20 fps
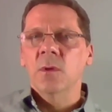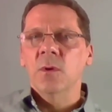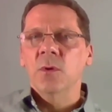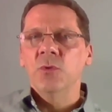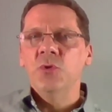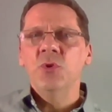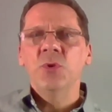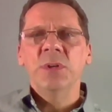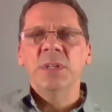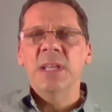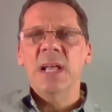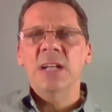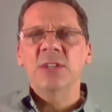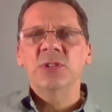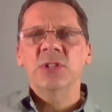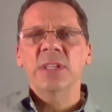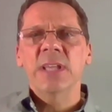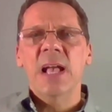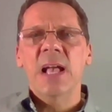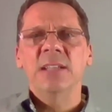You can
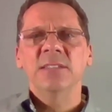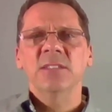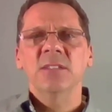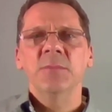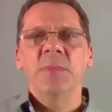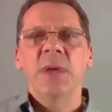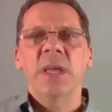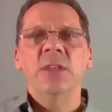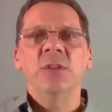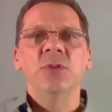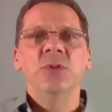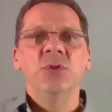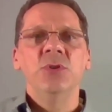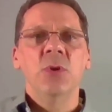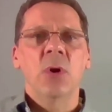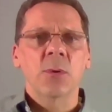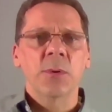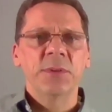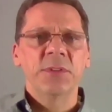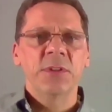actually estimate
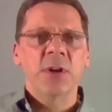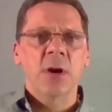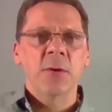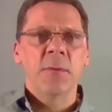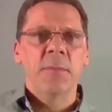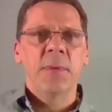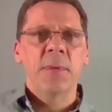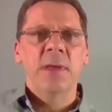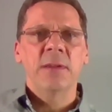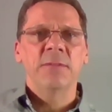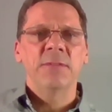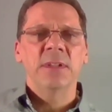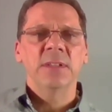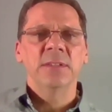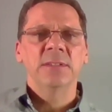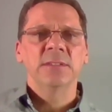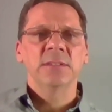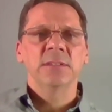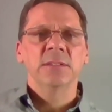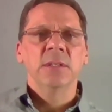your retirement
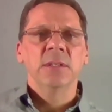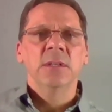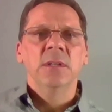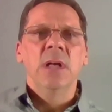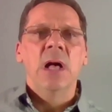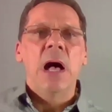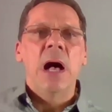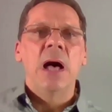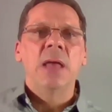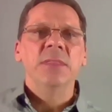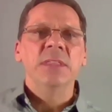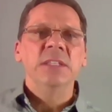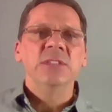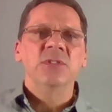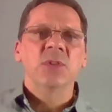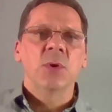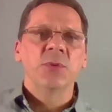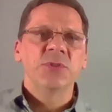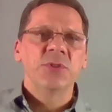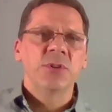benefits on the
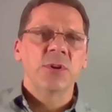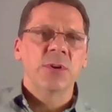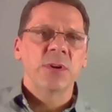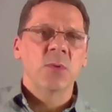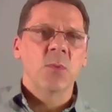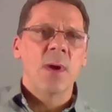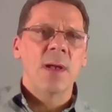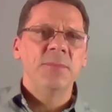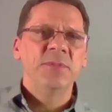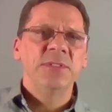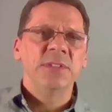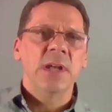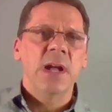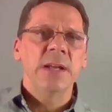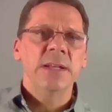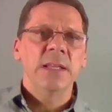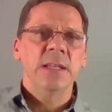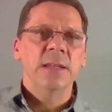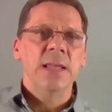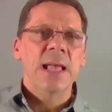Social Security
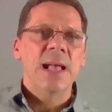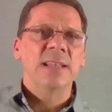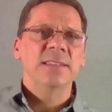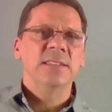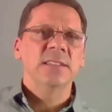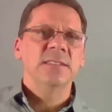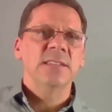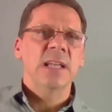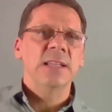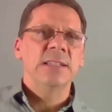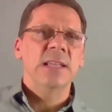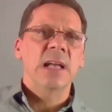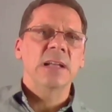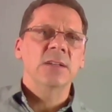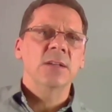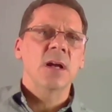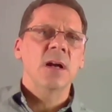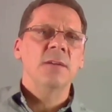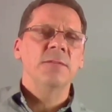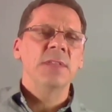website at
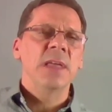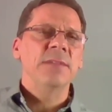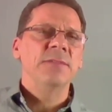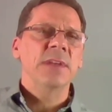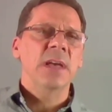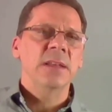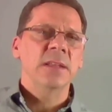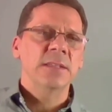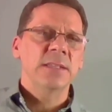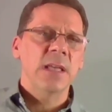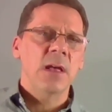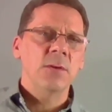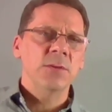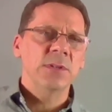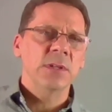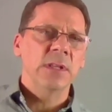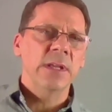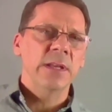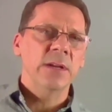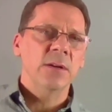ssa.gov. They've got a
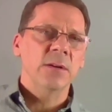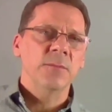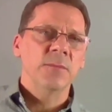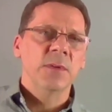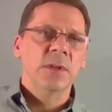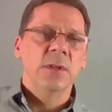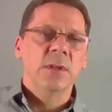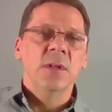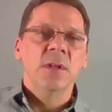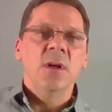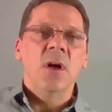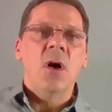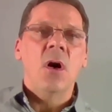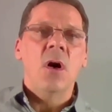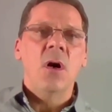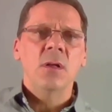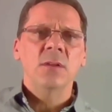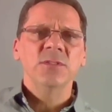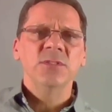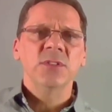calculator.
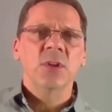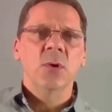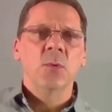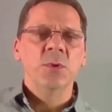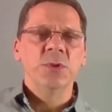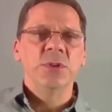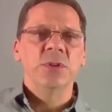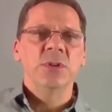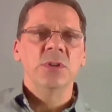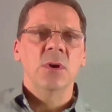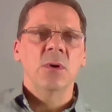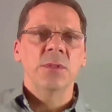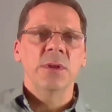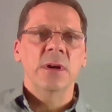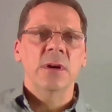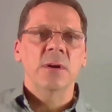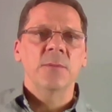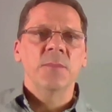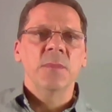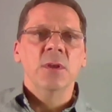Also, when you go
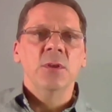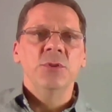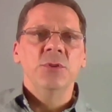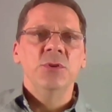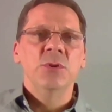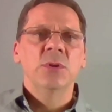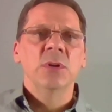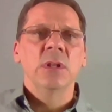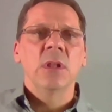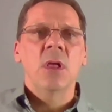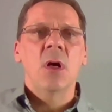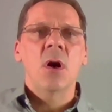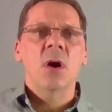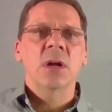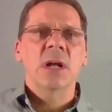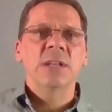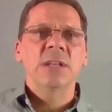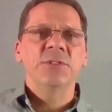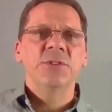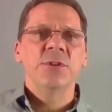there, you can log
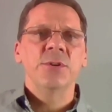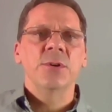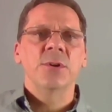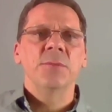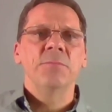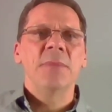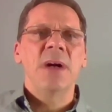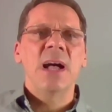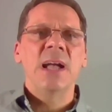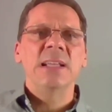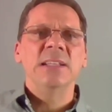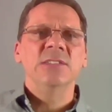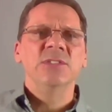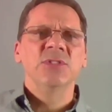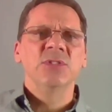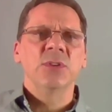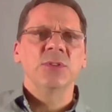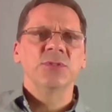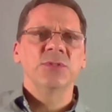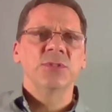on to your My
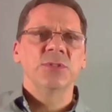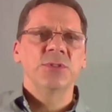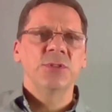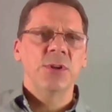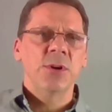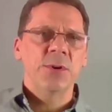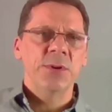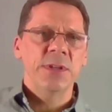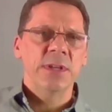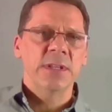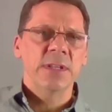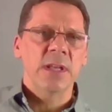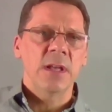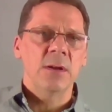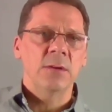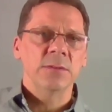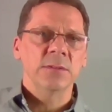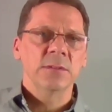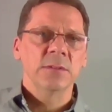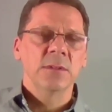Social Security
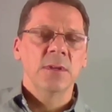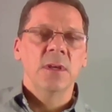account.